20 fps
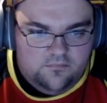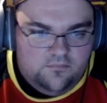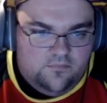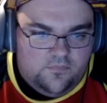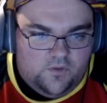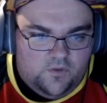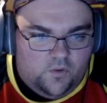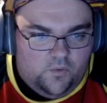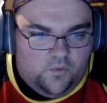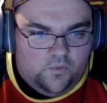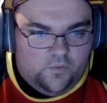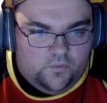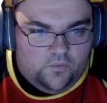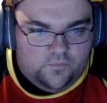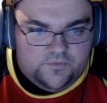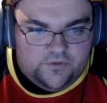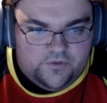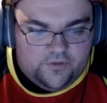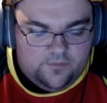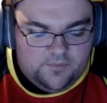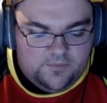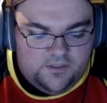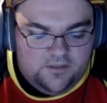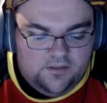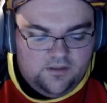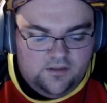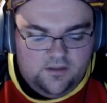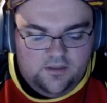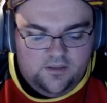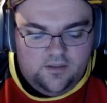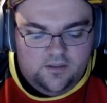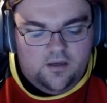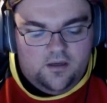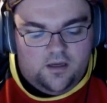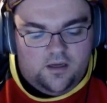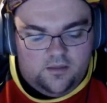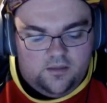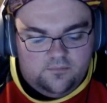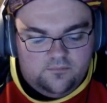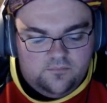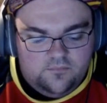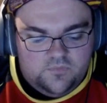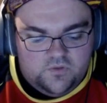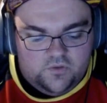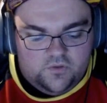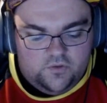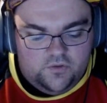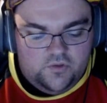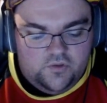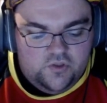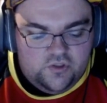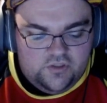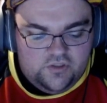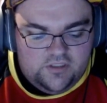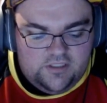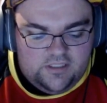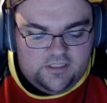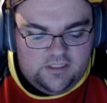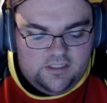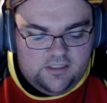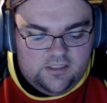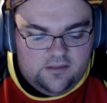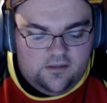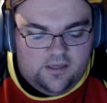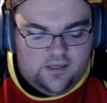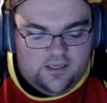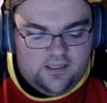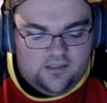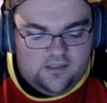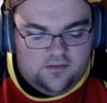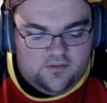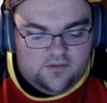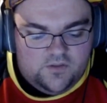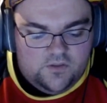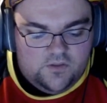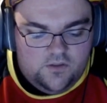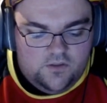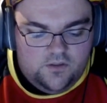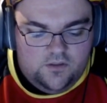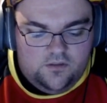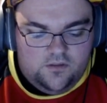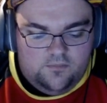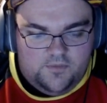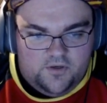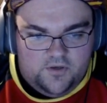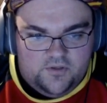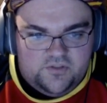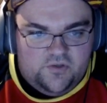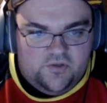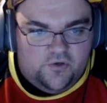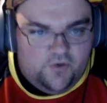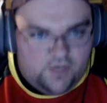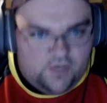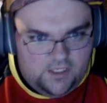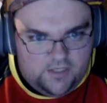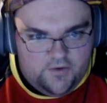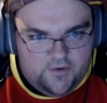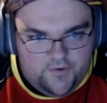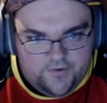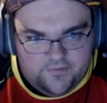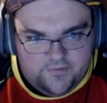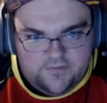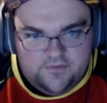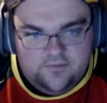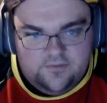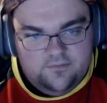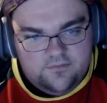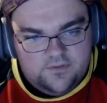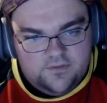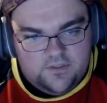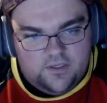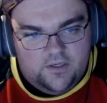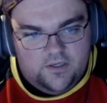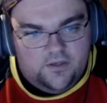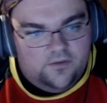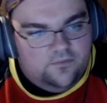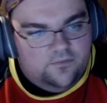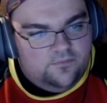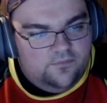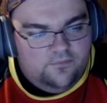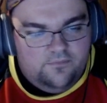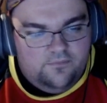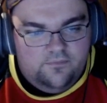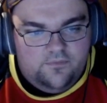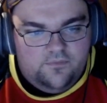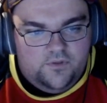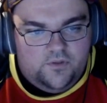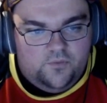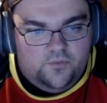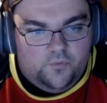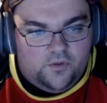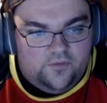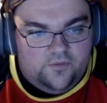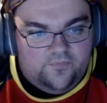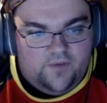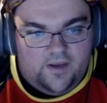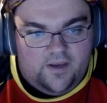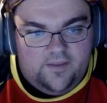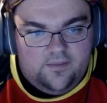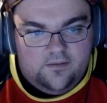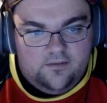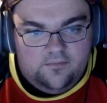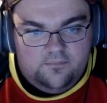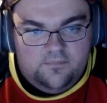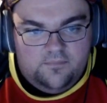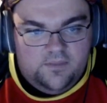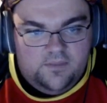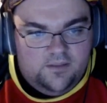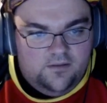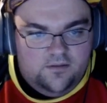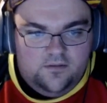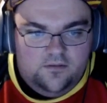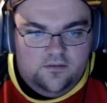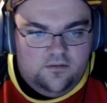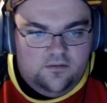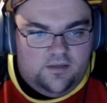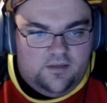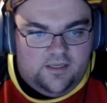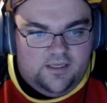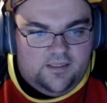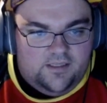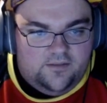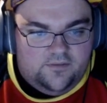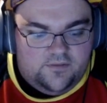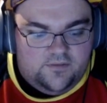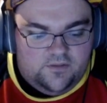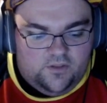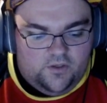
the whole tournament. So you're usually gonna hit, and Miras are your key cards. So you want to find them, and